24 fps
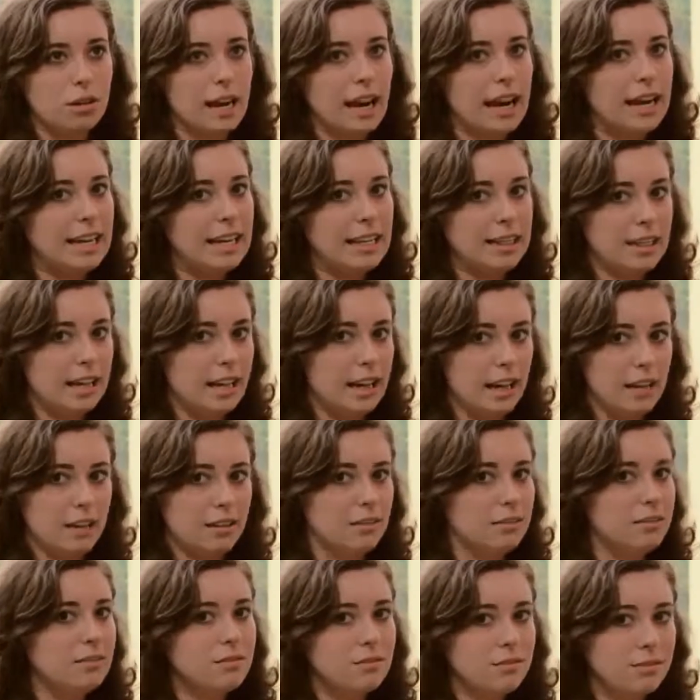
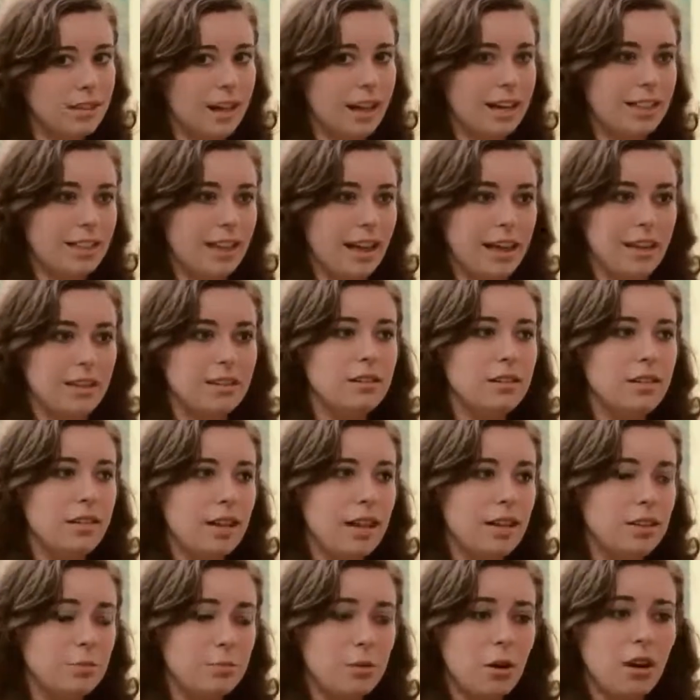anything like that.
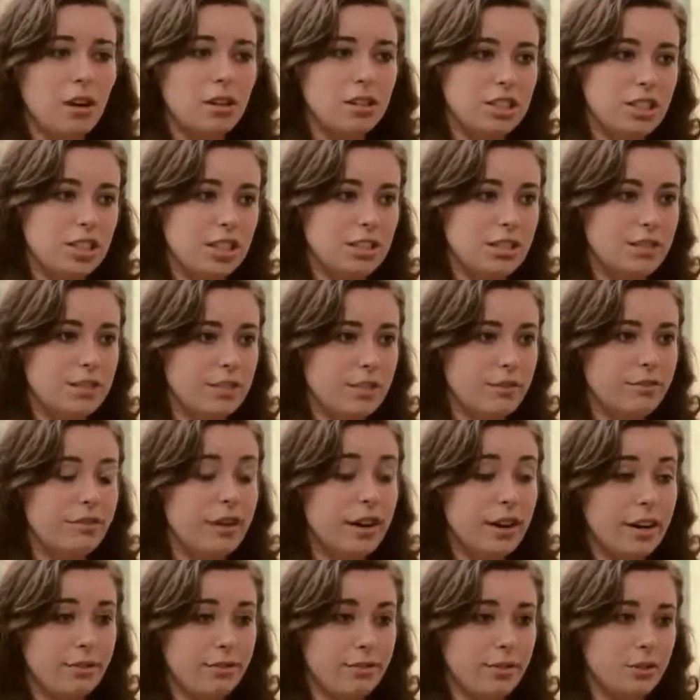Anthropology is a
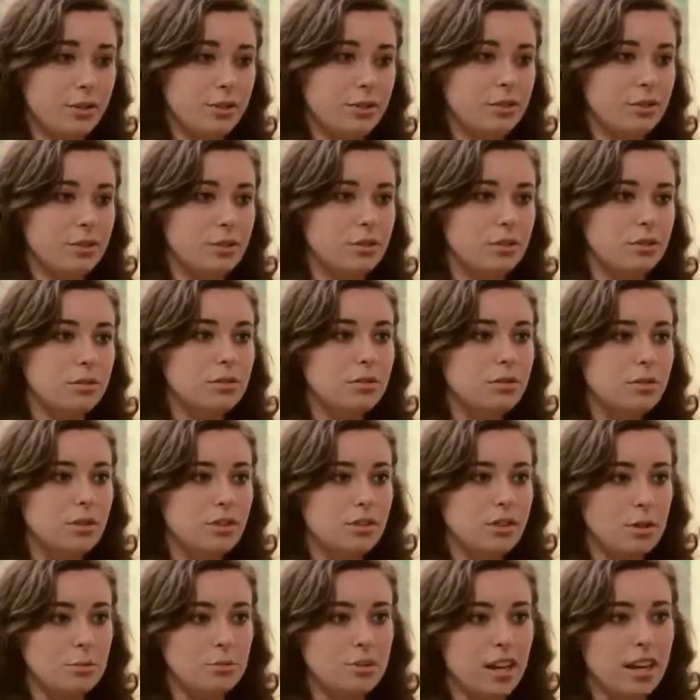very versatile
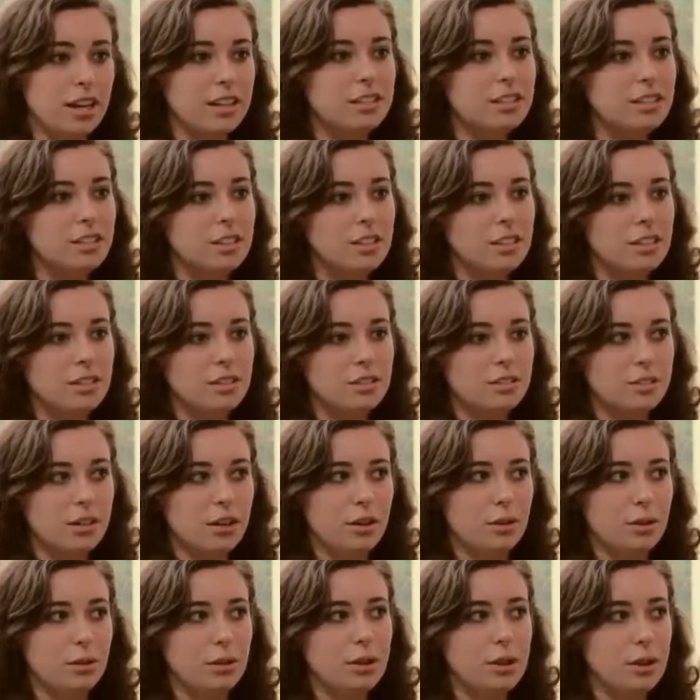subject,
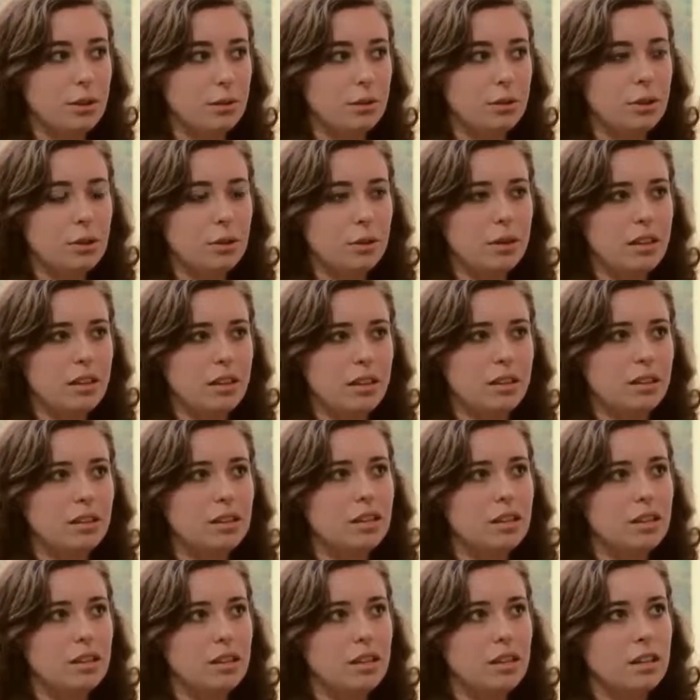so you can
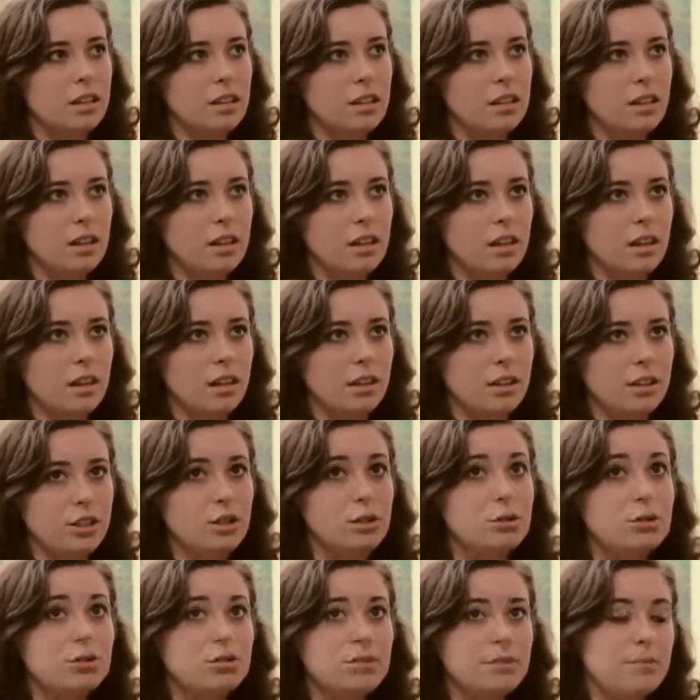
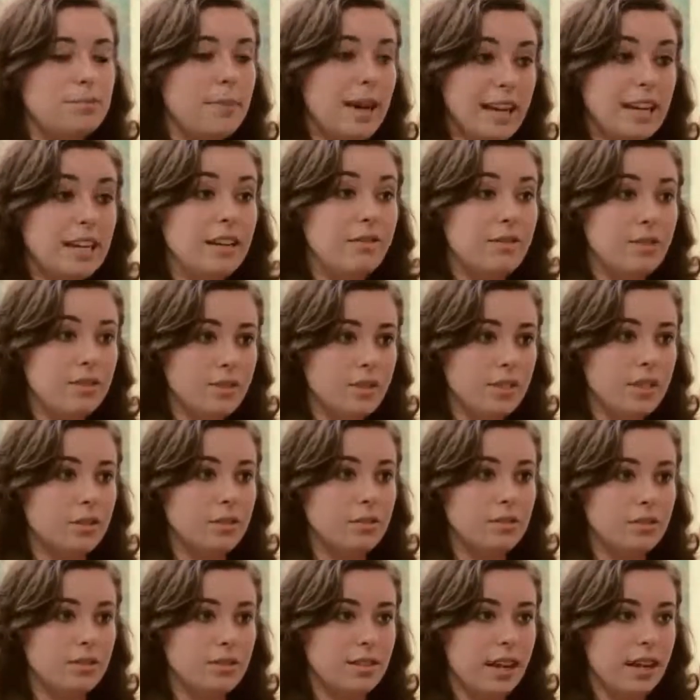use many of the
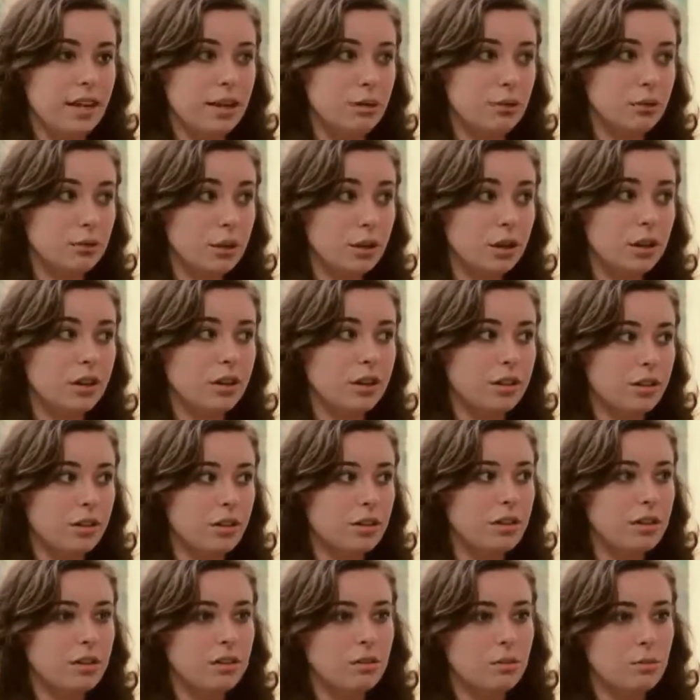skills that you learn
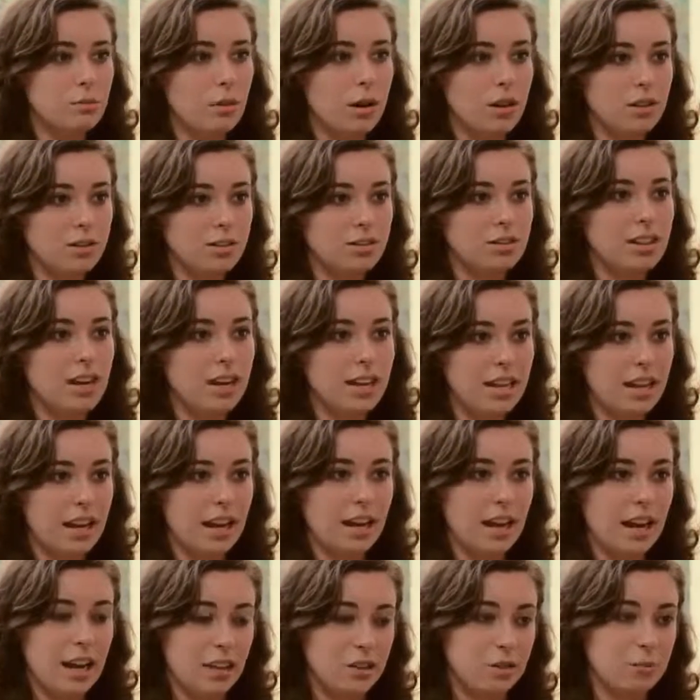while studying
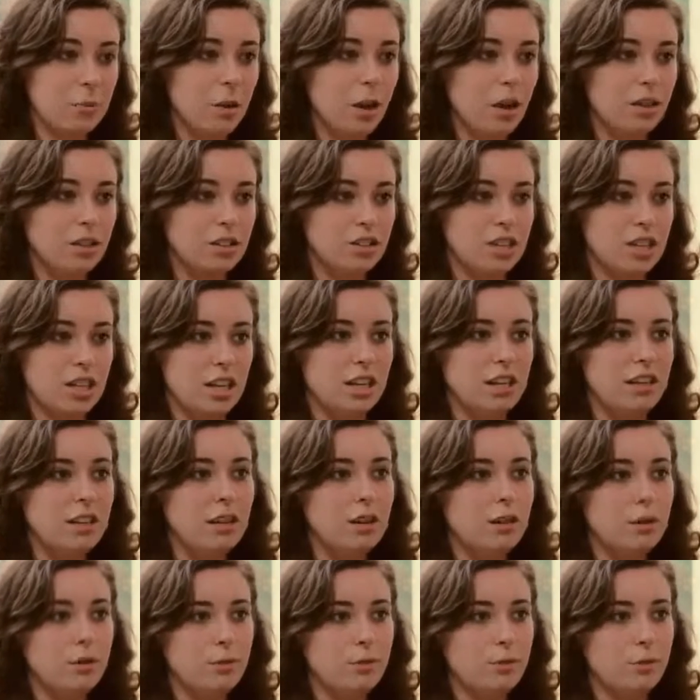anthropology
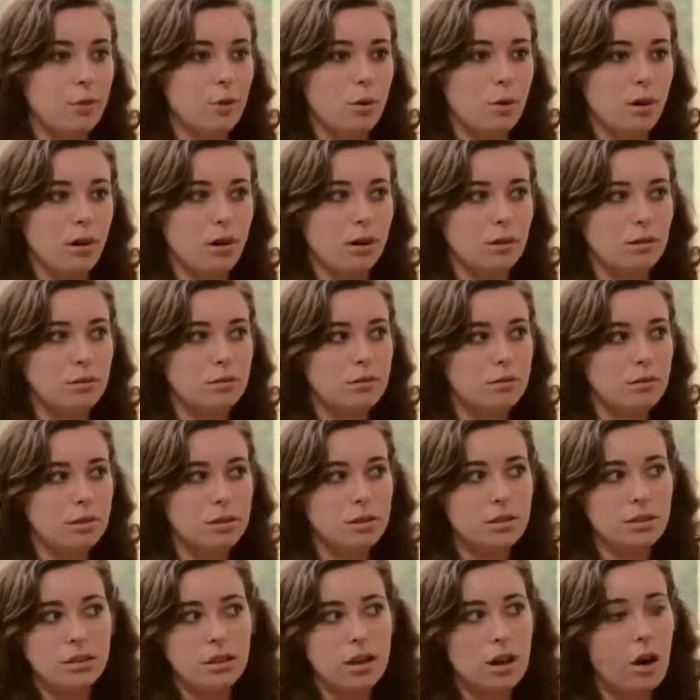for
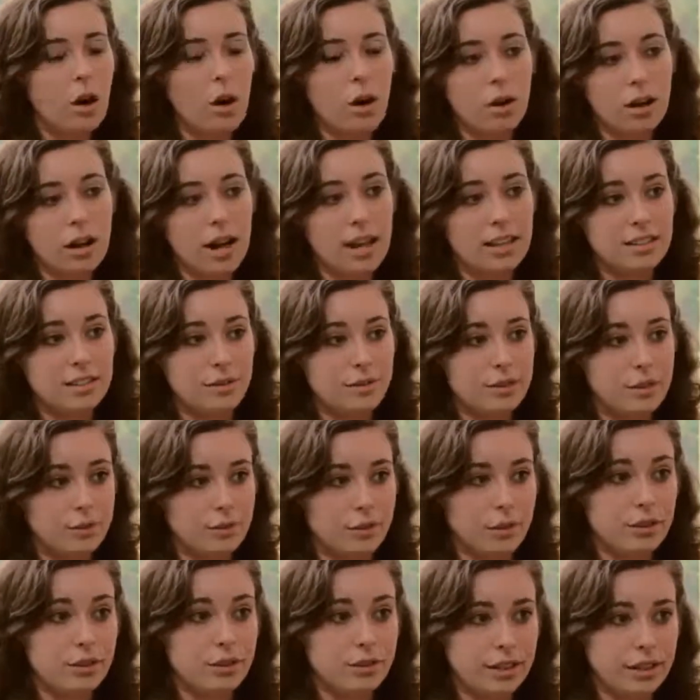all kinds of
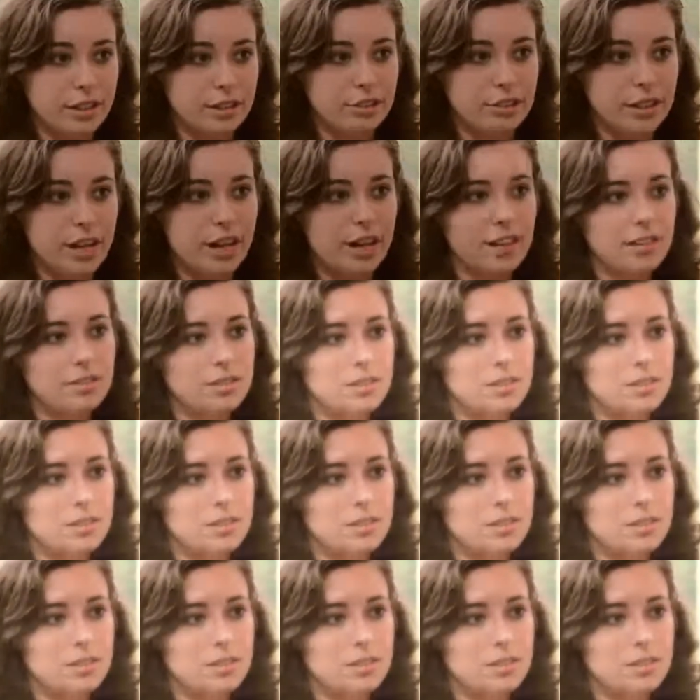different career tracks.